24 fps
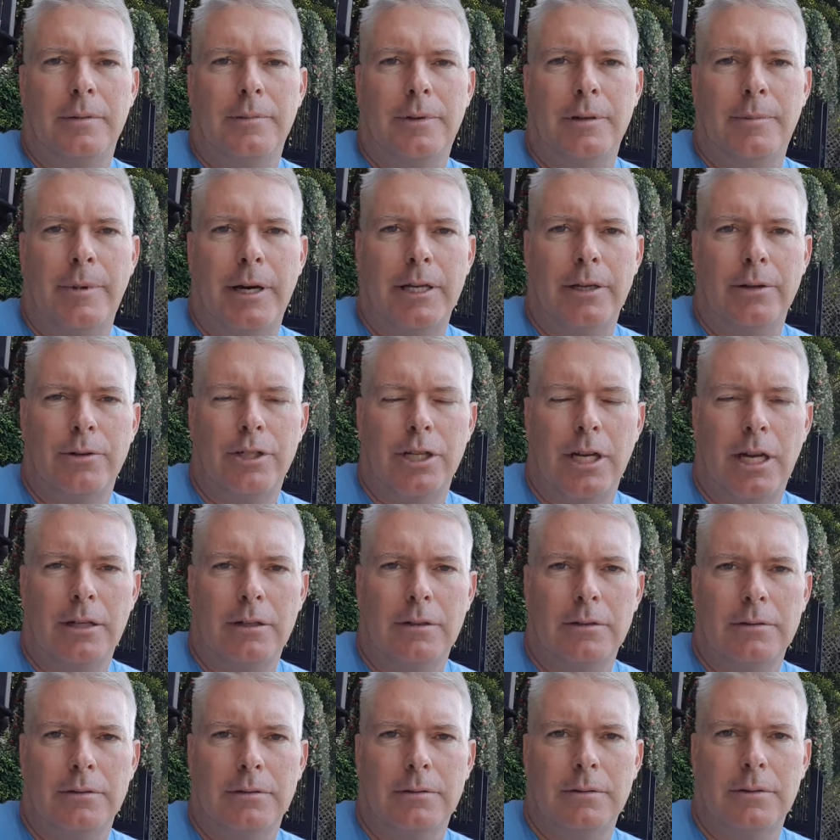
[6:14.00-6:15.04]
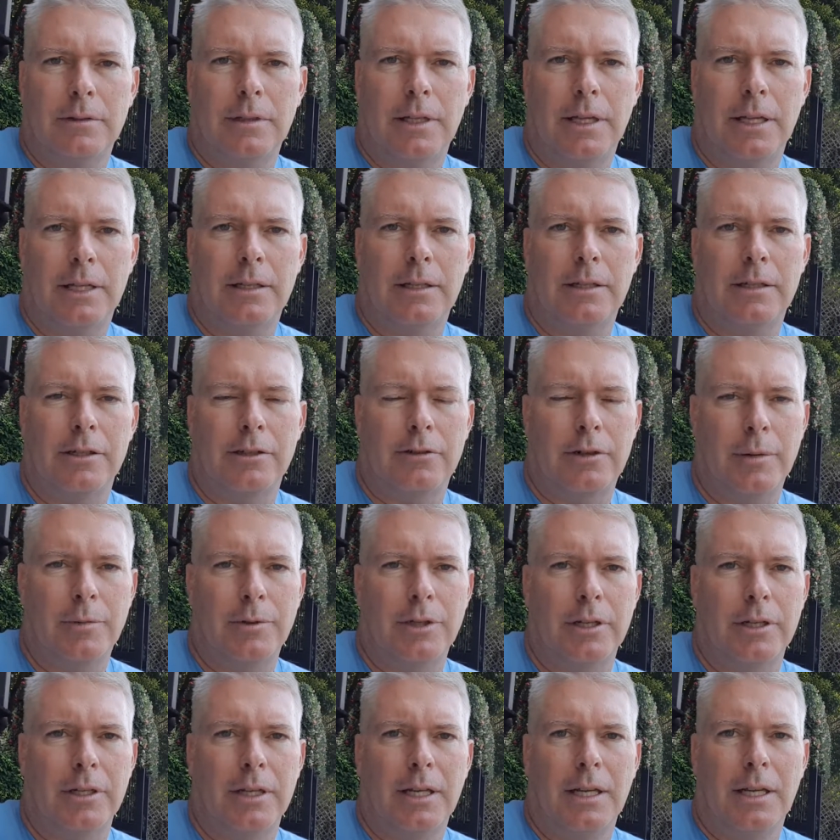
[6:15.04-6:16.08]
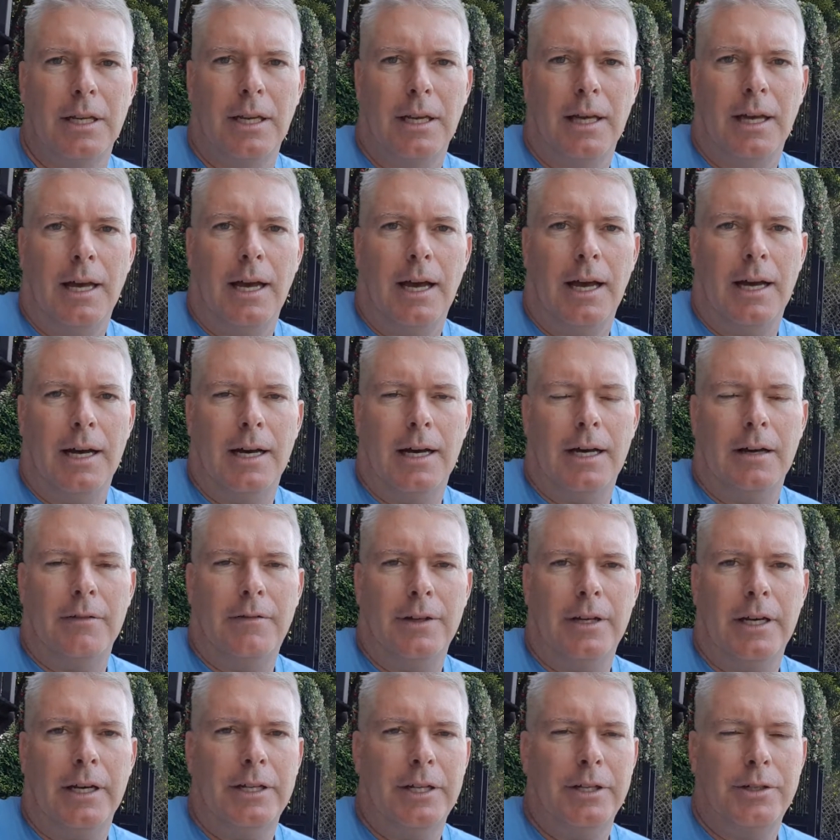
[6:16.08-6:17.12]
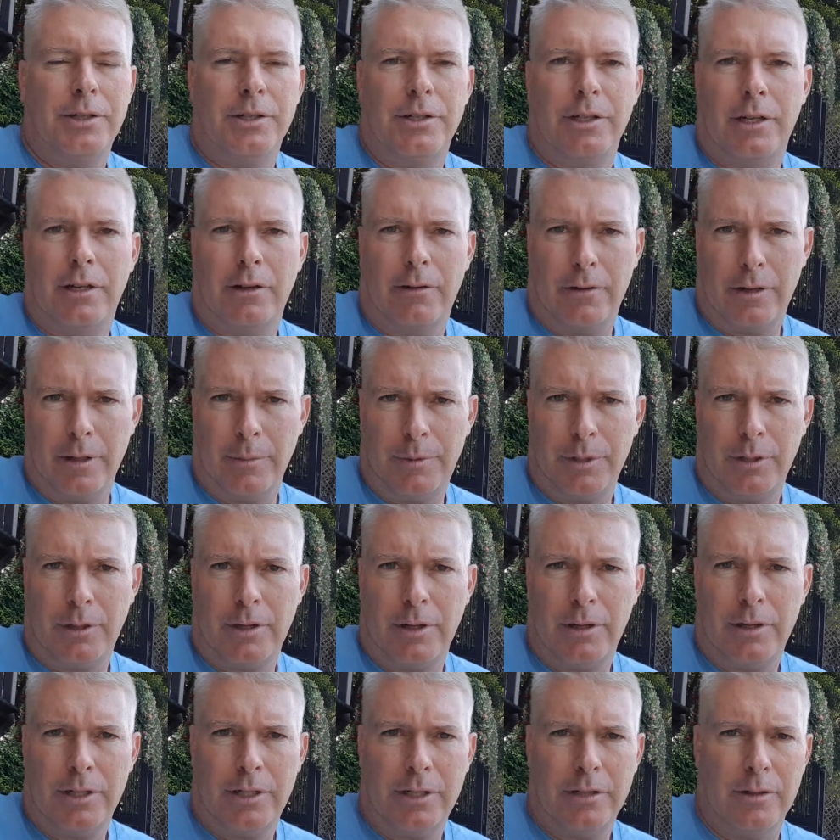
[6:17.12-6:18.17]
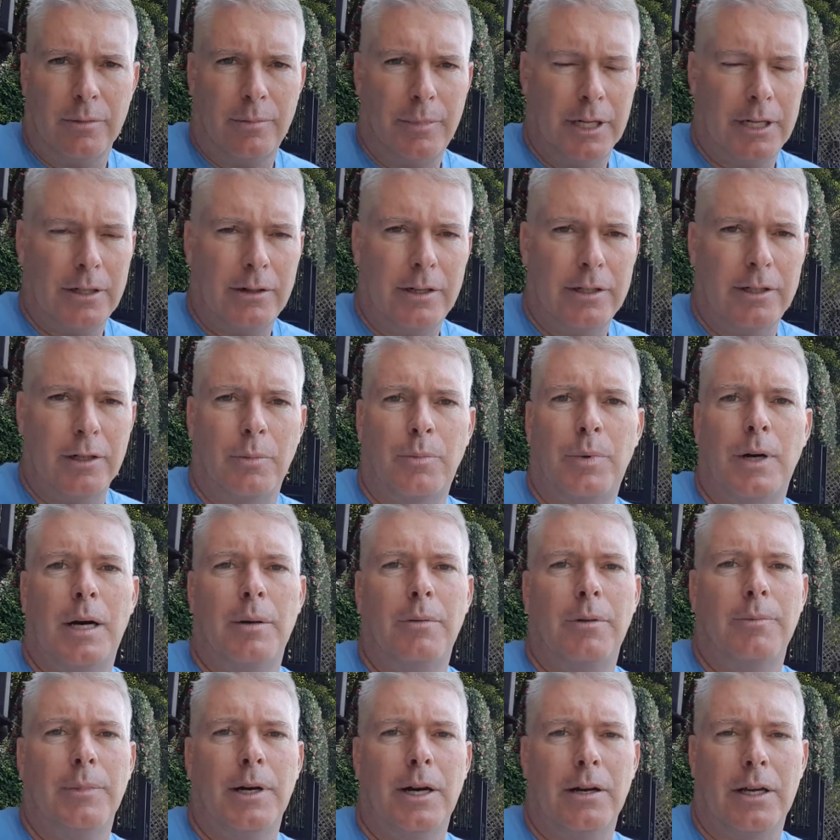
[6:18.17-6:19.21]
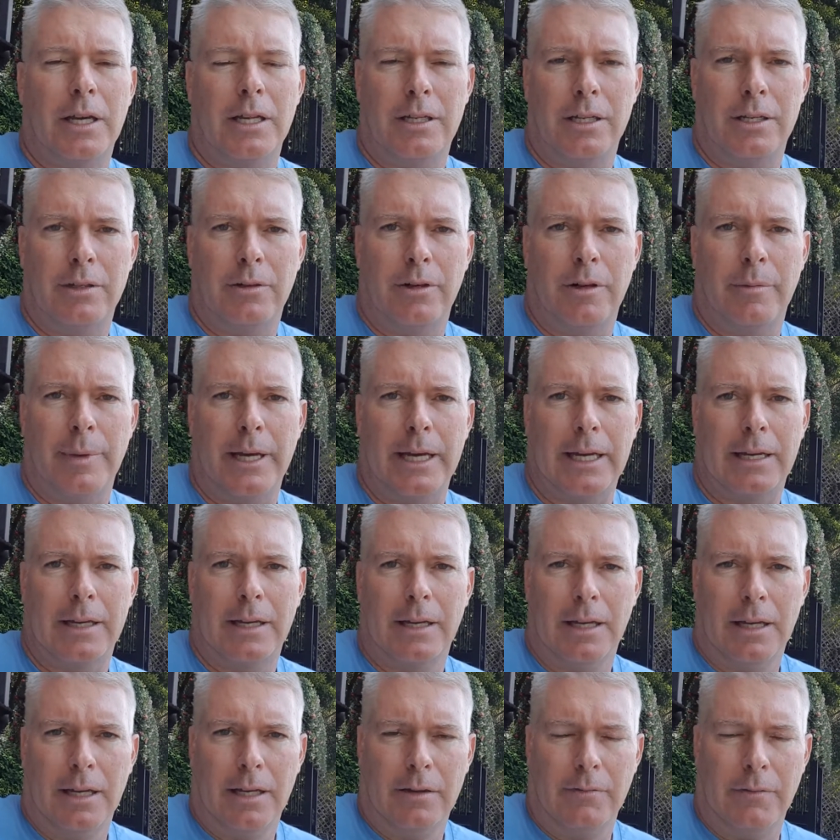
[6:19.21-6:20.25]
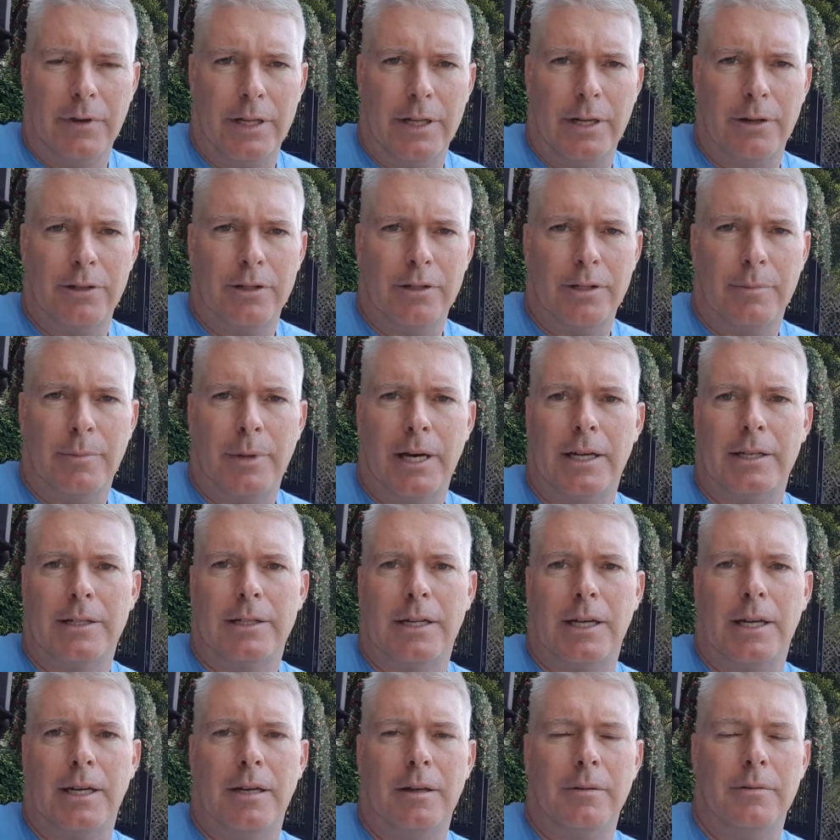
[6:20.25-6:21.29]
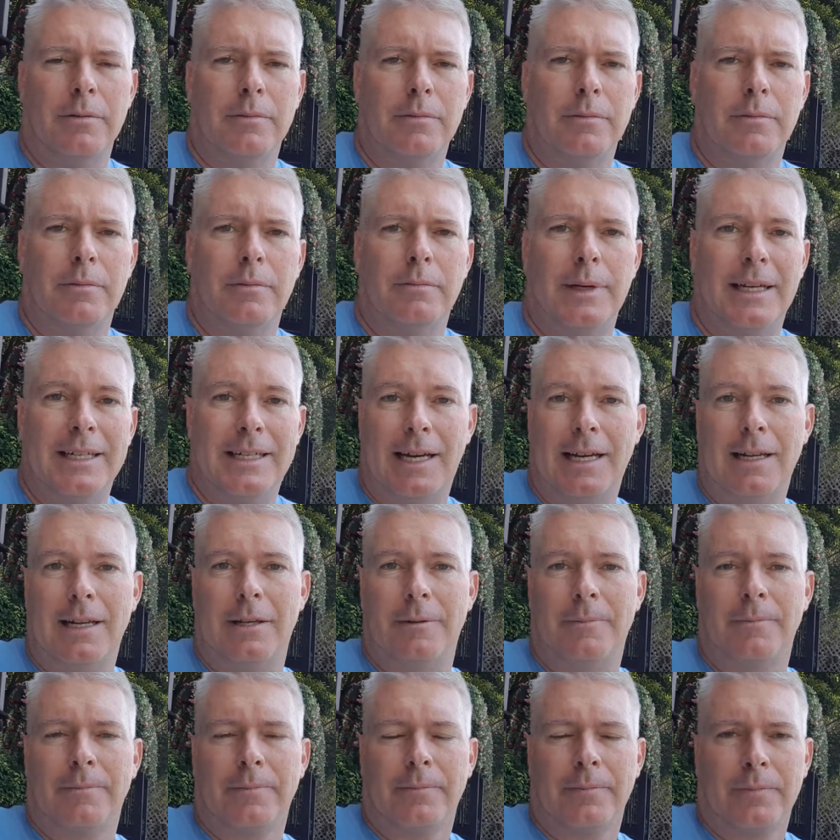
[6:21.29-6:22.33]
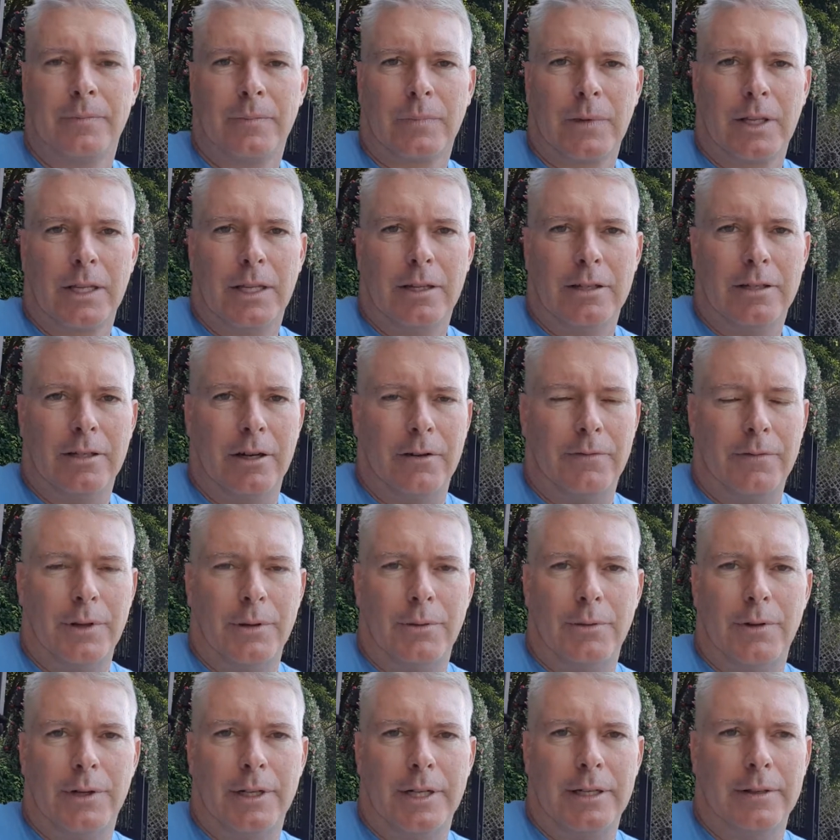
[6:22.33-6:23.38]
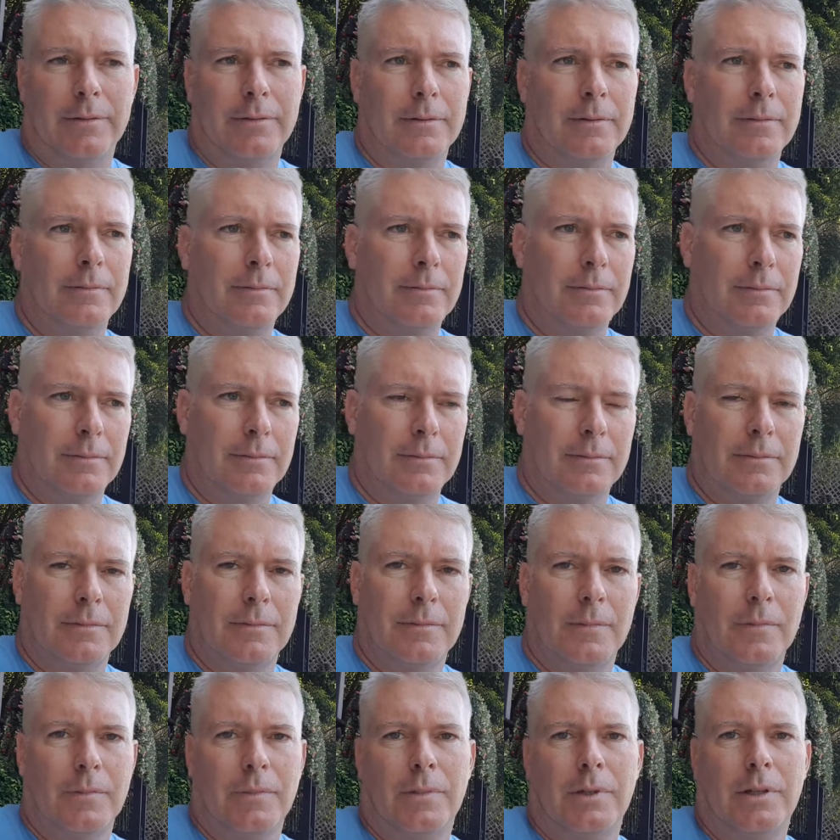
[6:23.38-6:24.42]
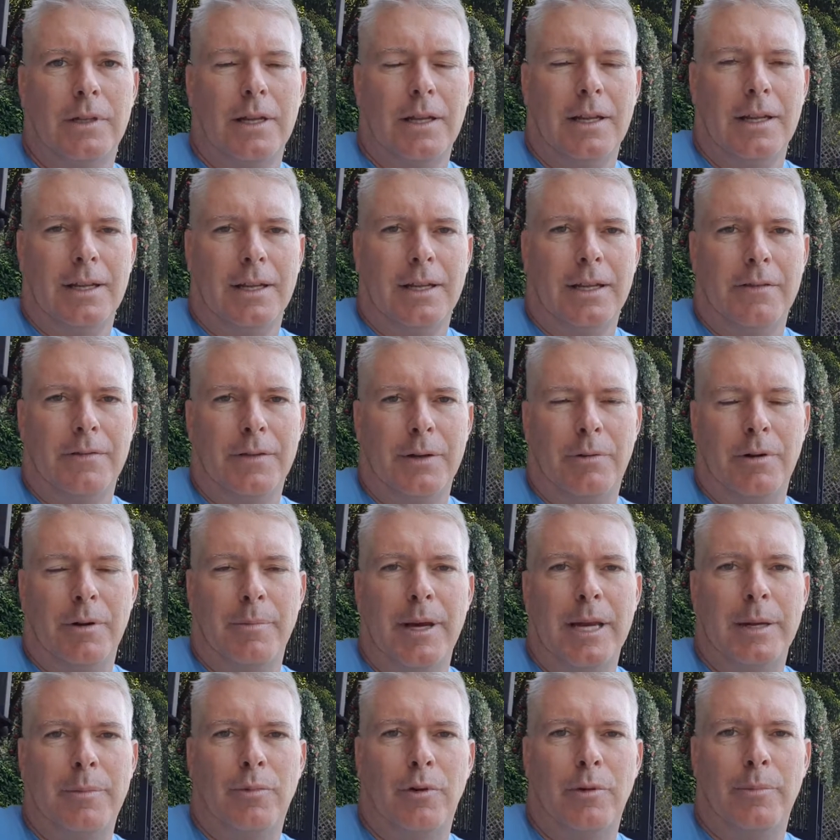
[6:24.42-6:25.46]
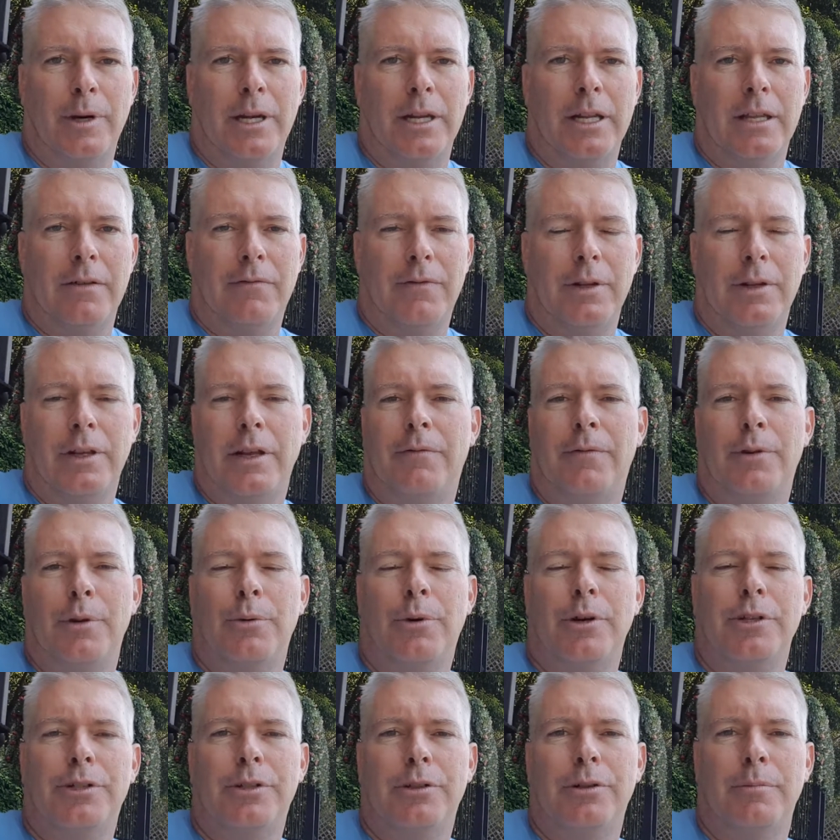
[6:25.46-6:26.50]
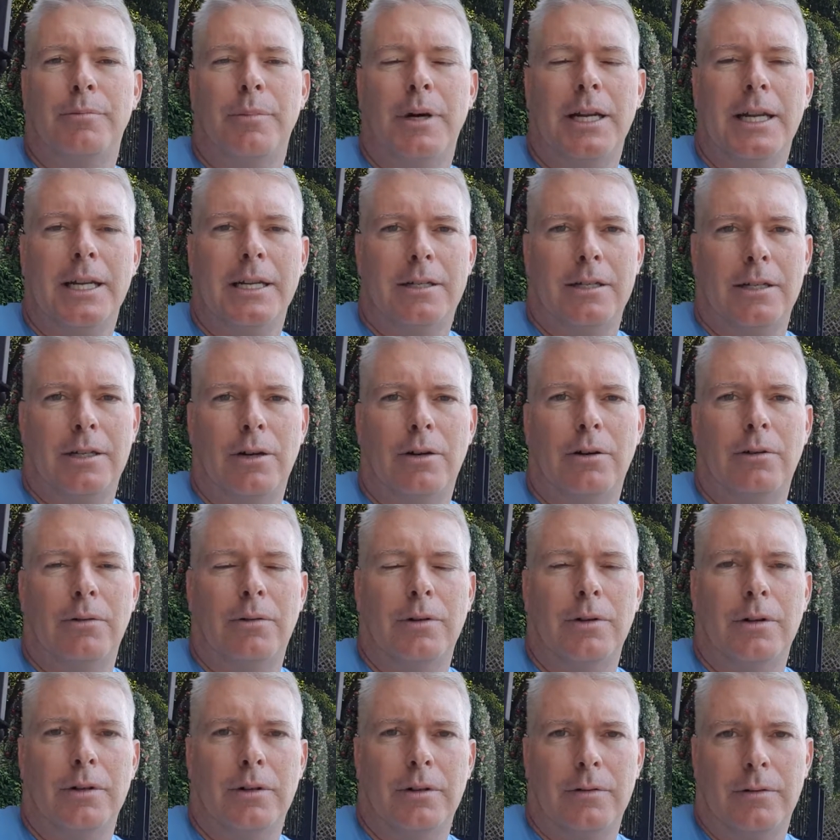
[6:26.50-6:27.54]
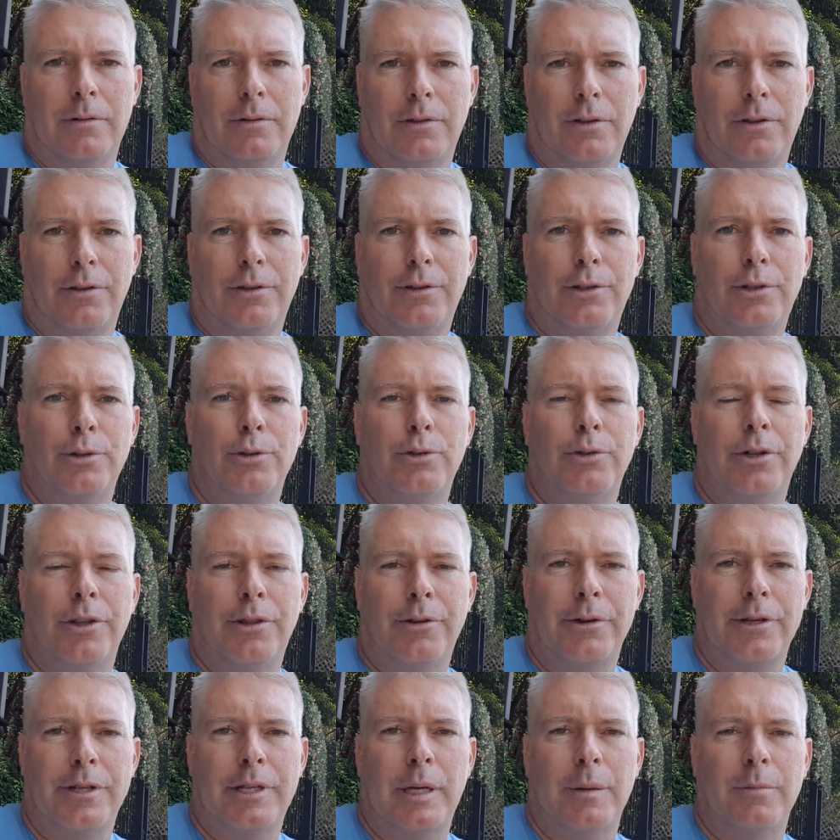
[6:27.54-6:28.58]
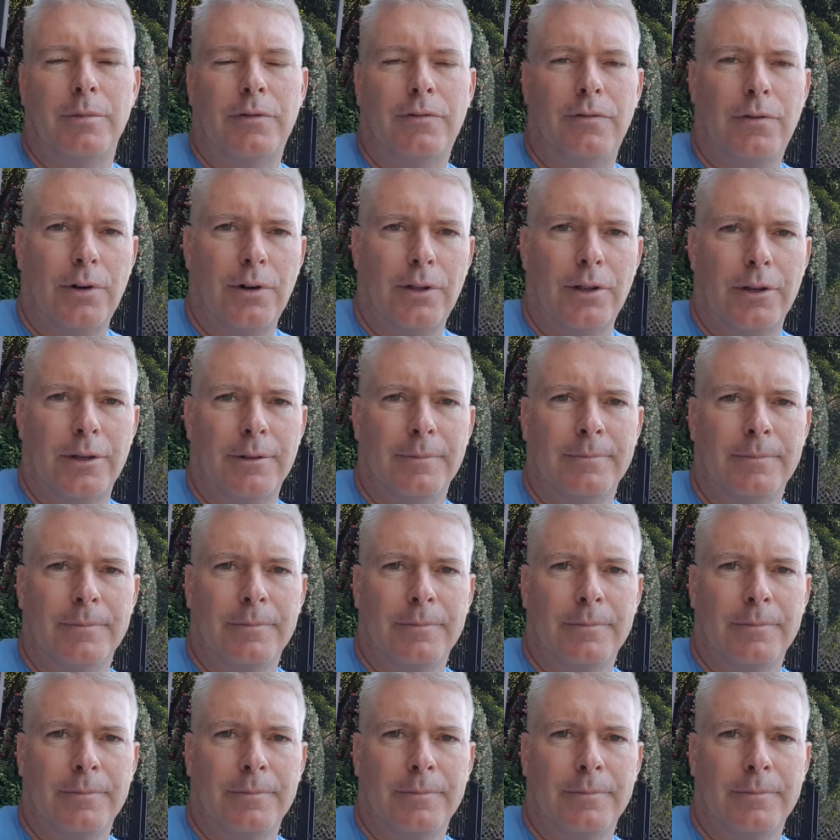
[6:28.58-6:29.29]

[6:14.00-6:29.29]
my new channel in the description. If you're not interested in cryptocurrencies or Bitcoin, no problem. I'll continue to make videos about Thailand. So if you want to make more money, if you want your money to go 2 to 3 times further,